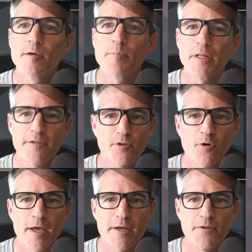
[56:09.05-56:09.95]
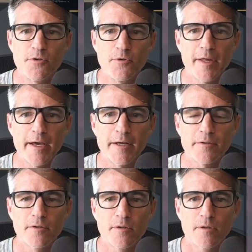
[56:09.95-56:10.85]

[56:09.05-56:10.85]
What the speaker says: but let's go ahead and do that.